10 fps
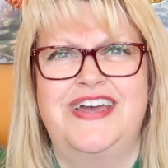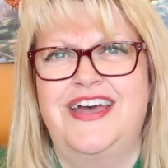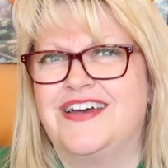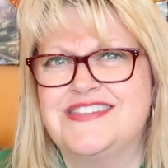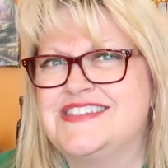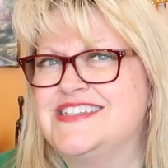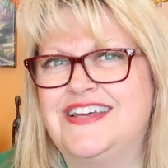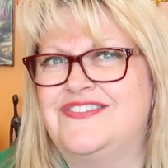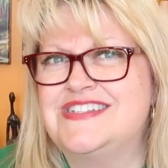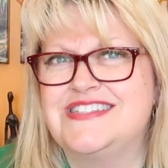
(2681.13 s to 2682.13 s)
I still
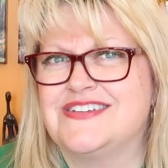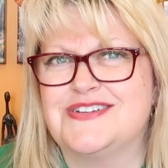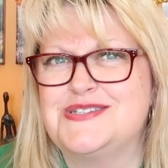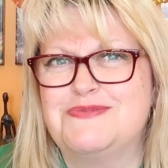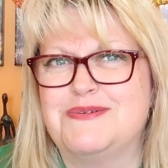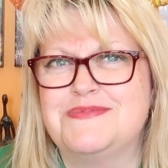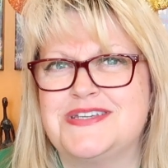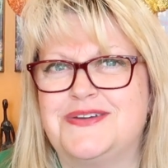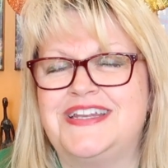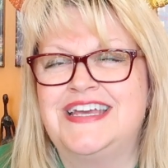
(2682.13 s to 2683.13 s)
haven't decided what I'm
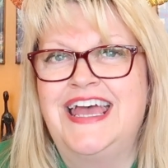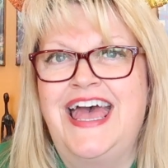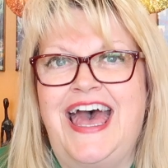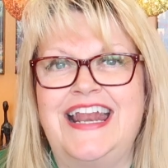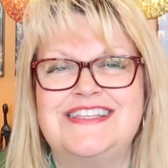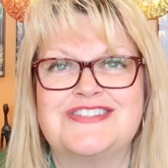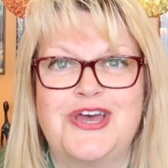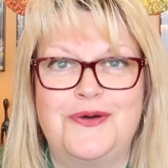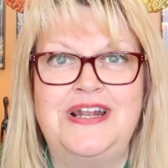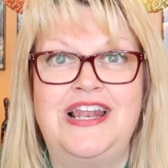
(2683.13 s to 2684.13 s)
doing, and it's
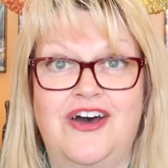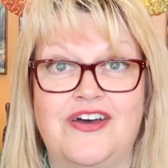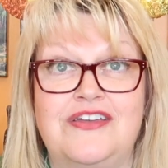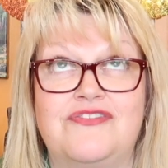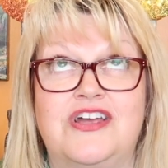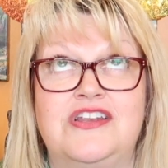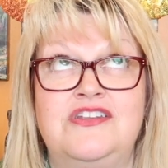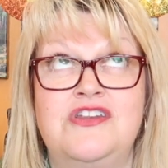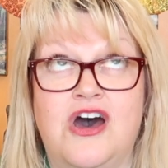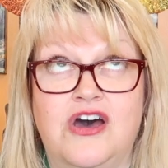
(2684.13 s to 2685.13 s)
going live at
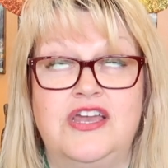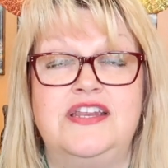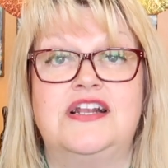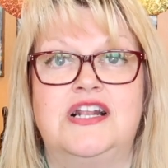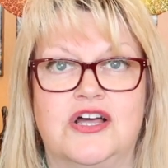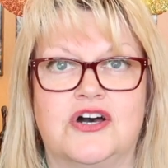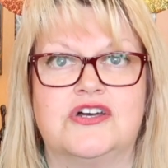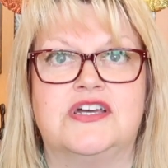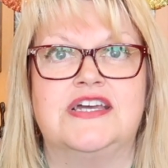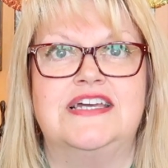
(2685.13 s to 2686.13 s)
9
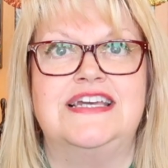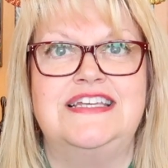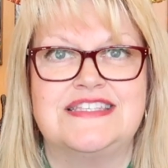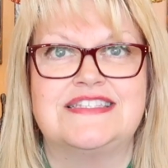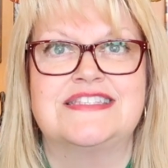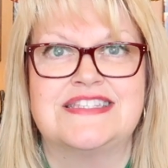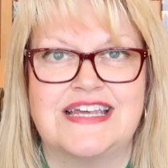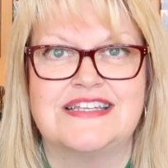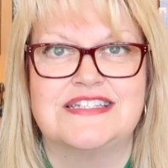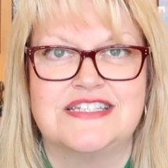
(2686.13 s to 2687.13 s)
o'clock Eastern
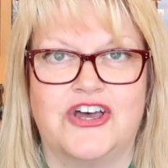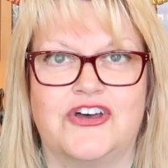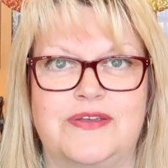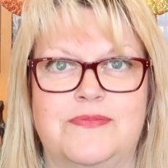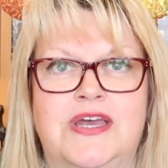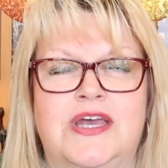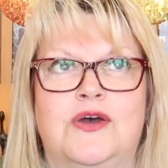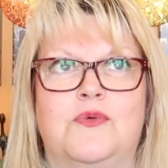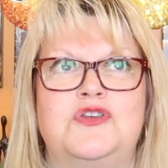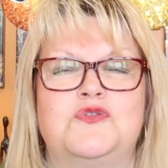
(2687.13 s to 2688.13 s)
Standard Time,
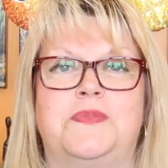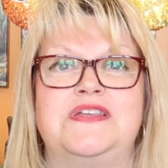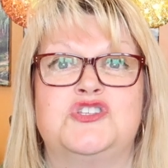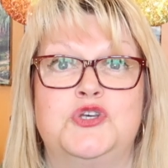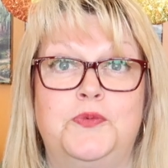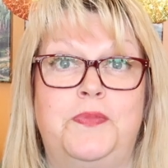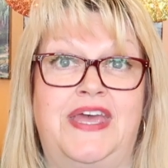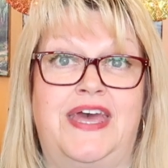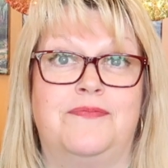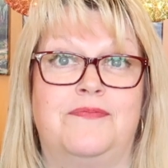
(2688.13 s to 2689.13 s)
which will be 2
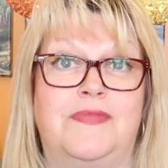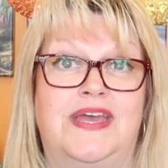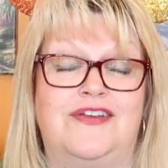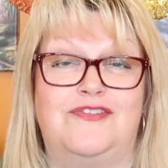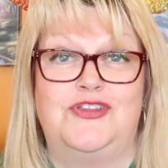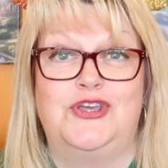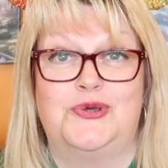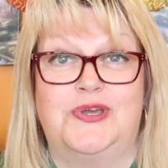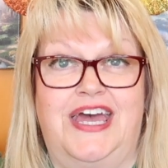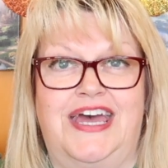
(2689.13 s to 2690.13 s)
p.m. here in
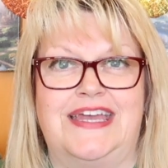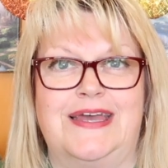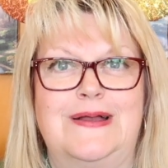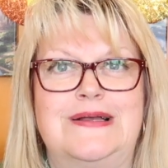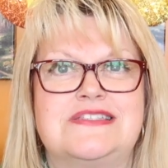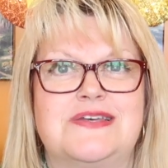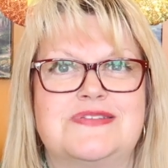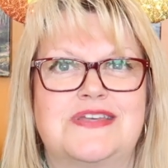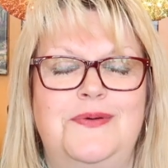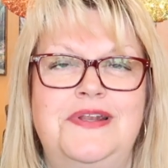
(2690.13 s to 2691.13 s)
the UK. So
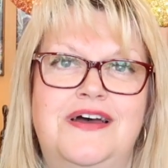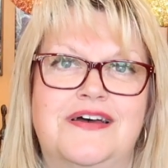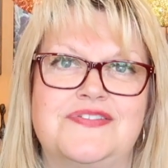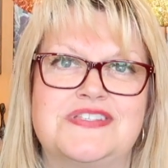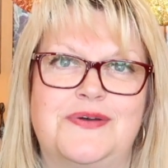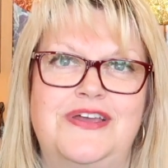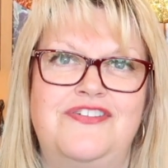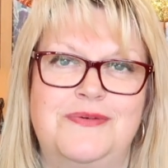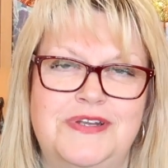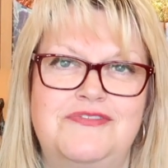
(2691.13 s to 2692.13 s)
it's going live. So
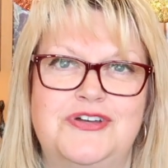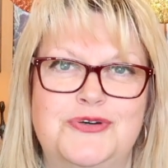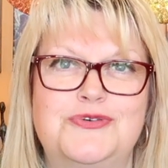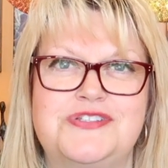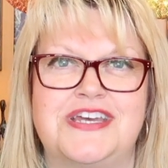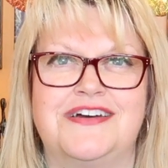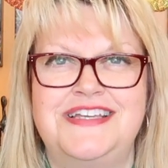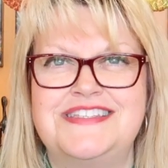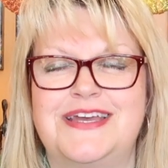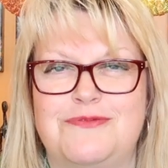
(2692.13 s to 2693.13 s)
if I'm going to record it, I
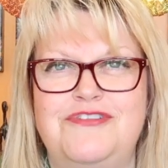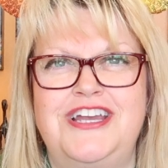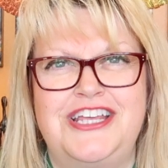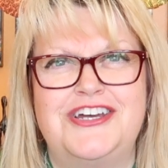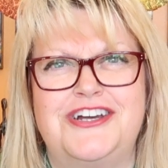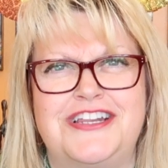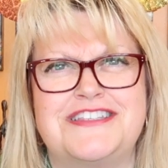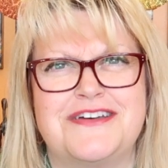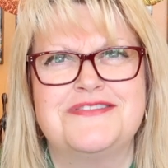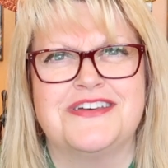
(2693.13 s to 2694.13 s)
need to get really early,
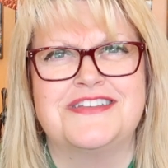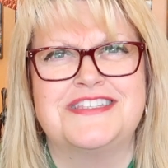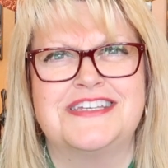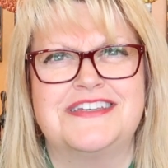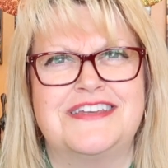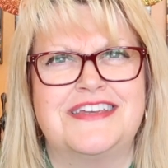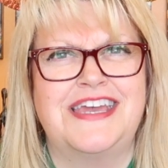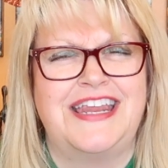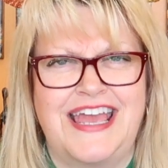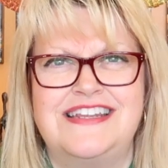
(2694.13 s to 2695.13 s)
don't I, to
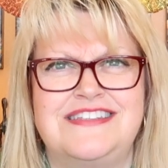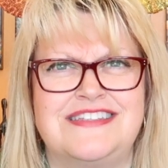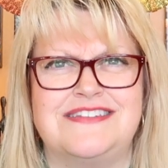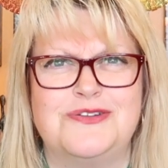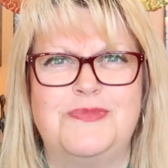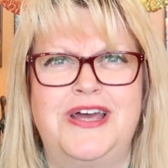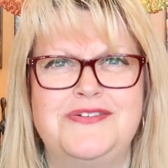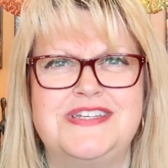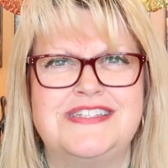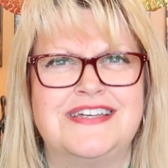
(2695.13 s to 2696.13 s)
get it edited and
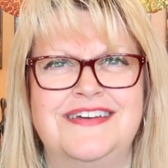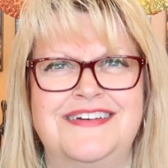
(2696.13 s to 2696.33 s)
uploaded.